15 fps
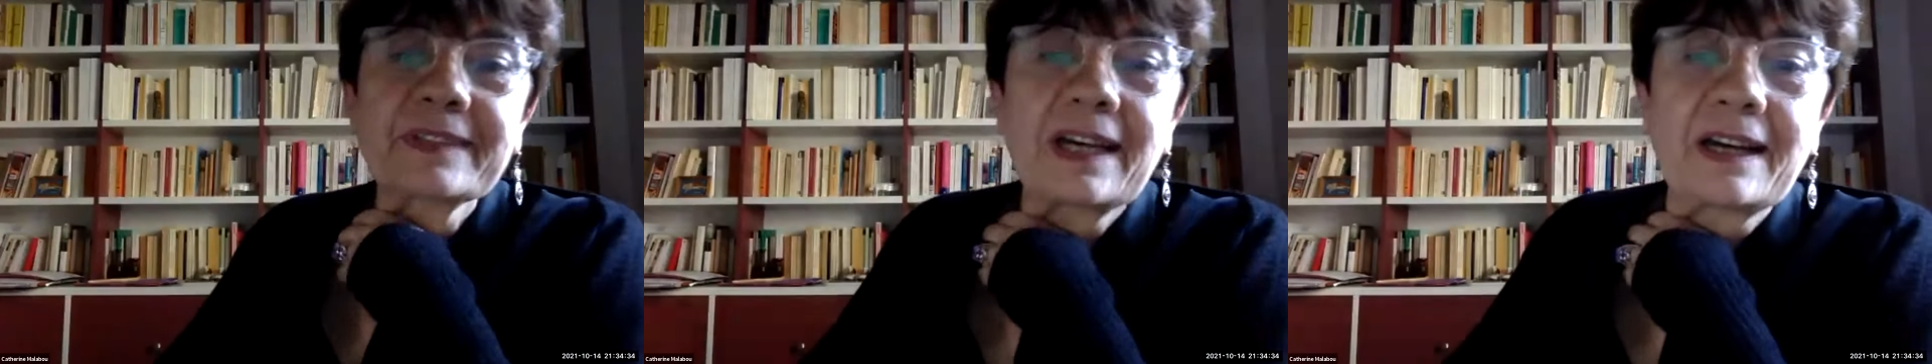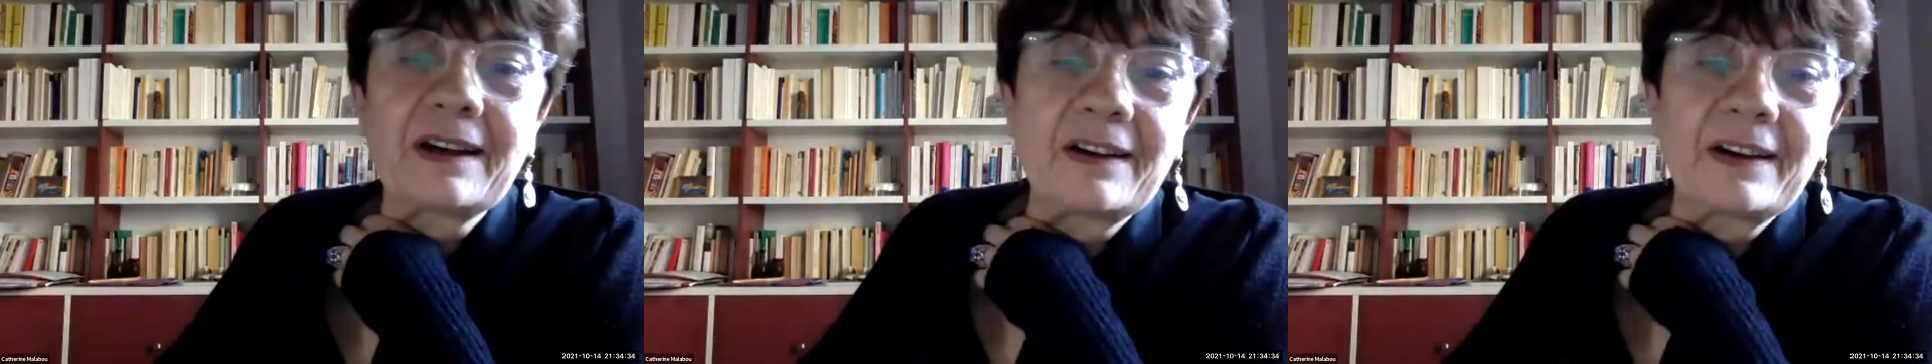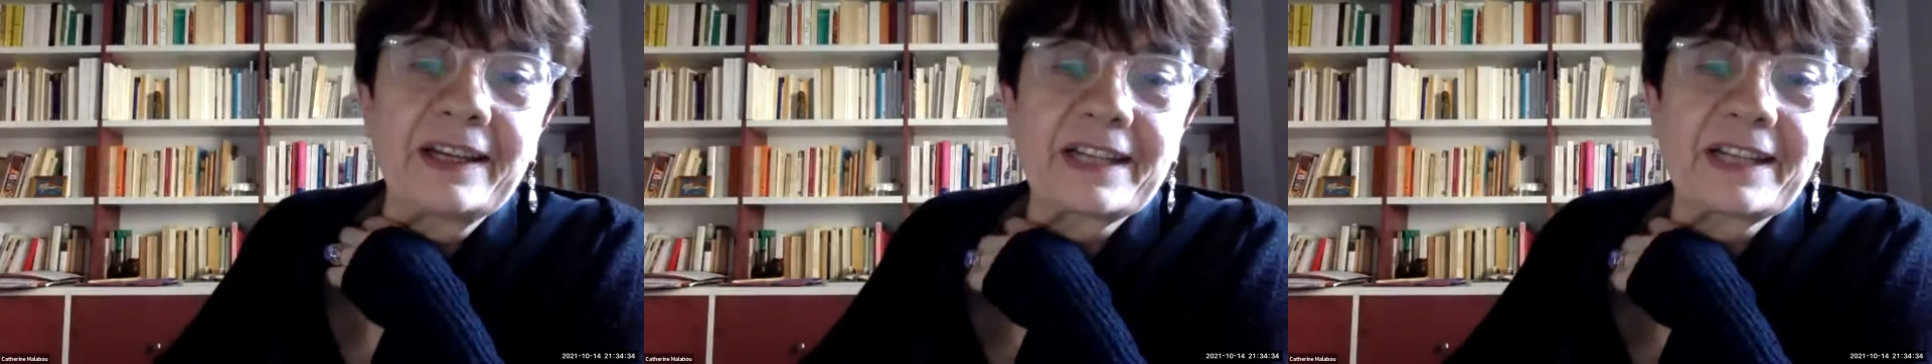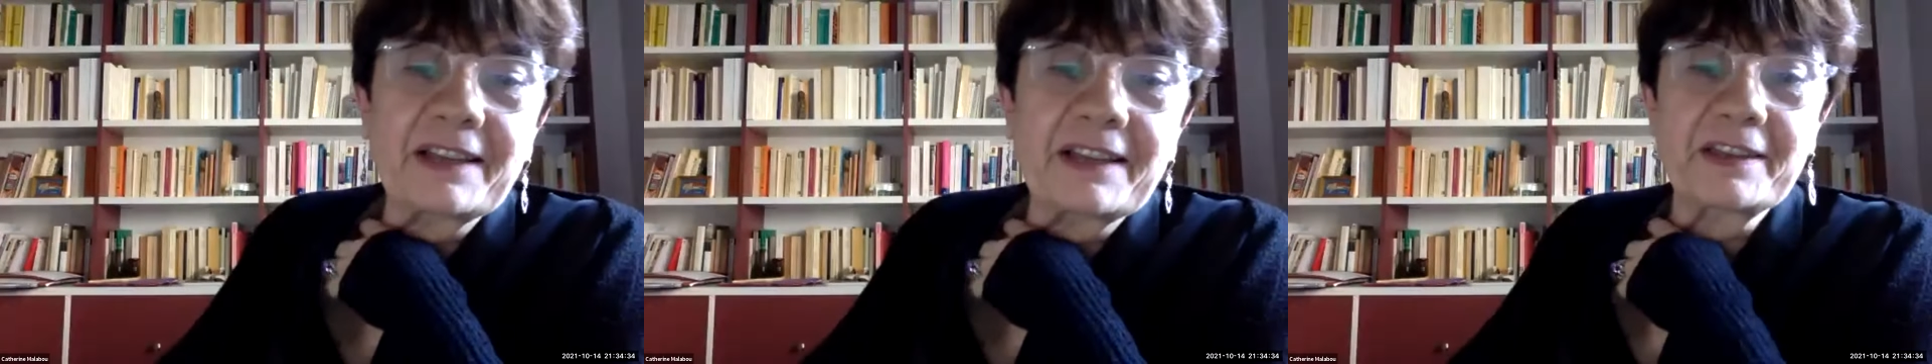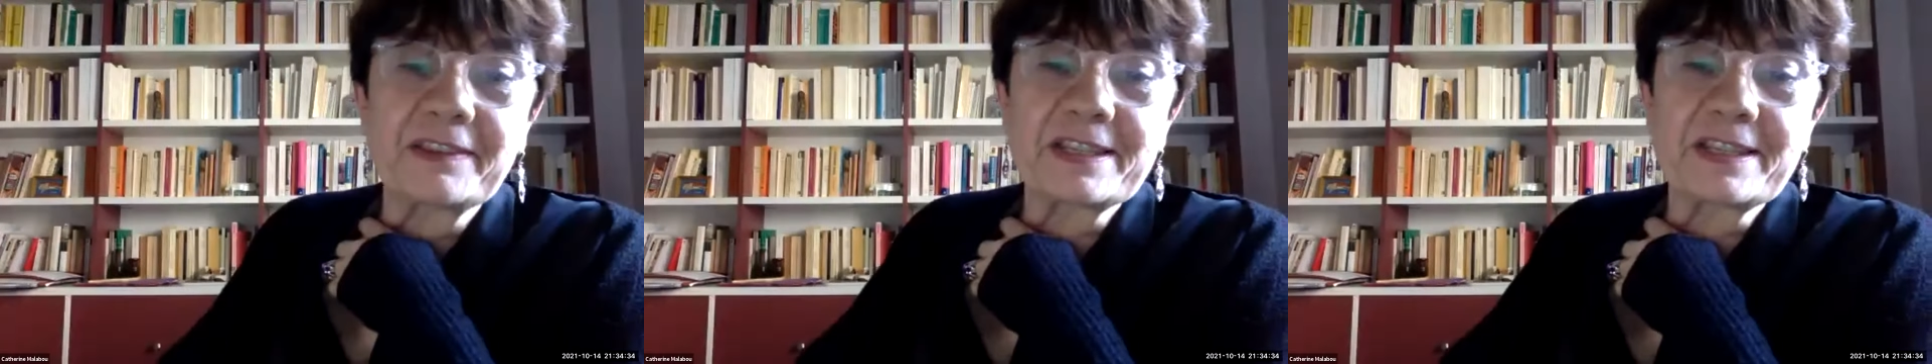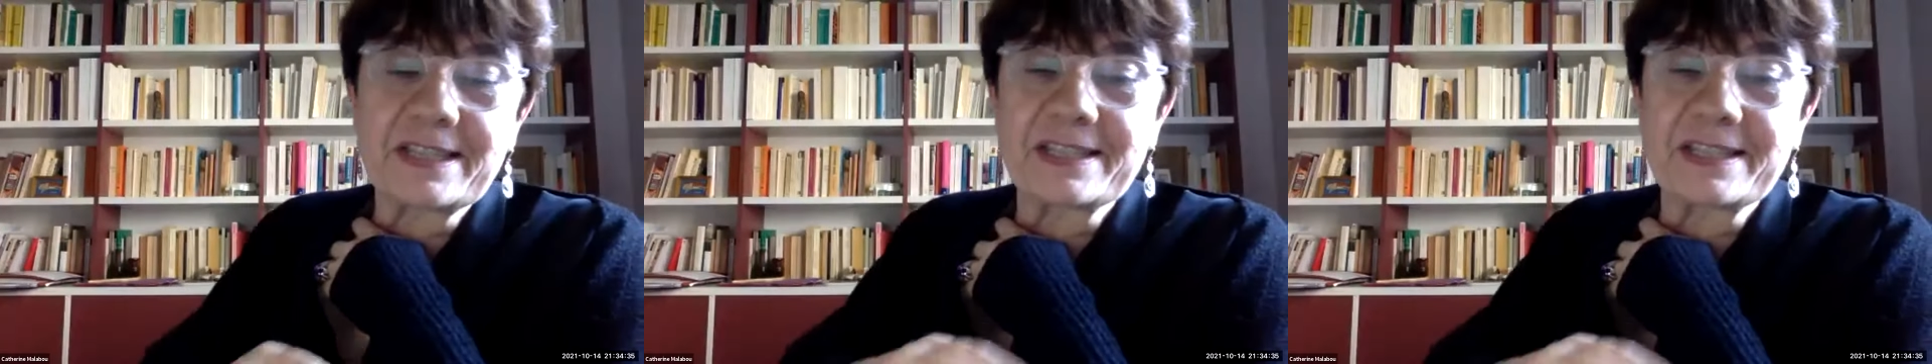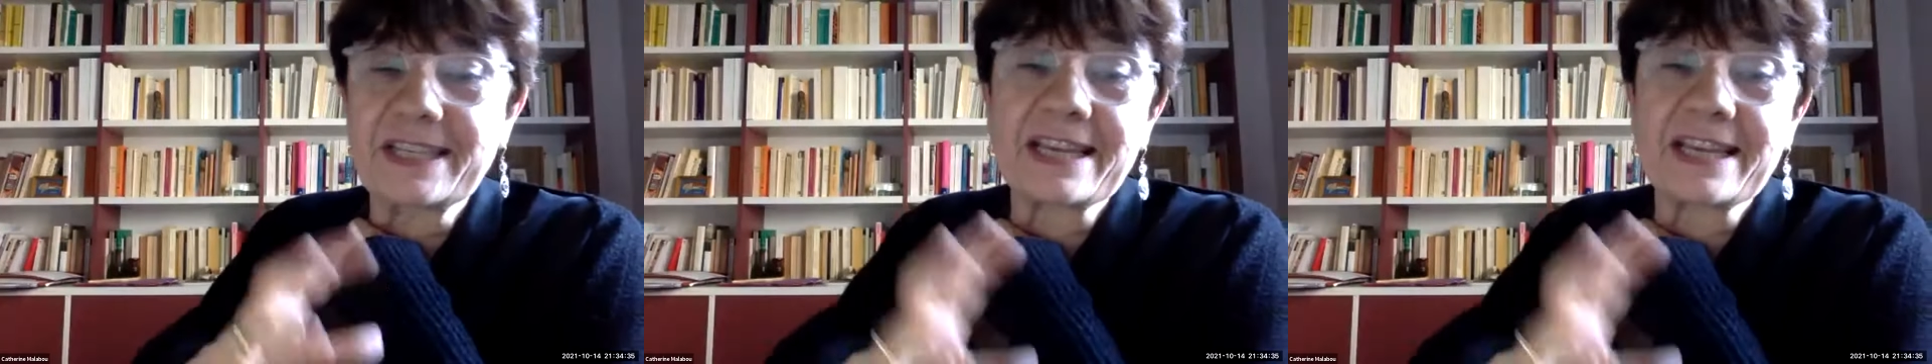And I think this is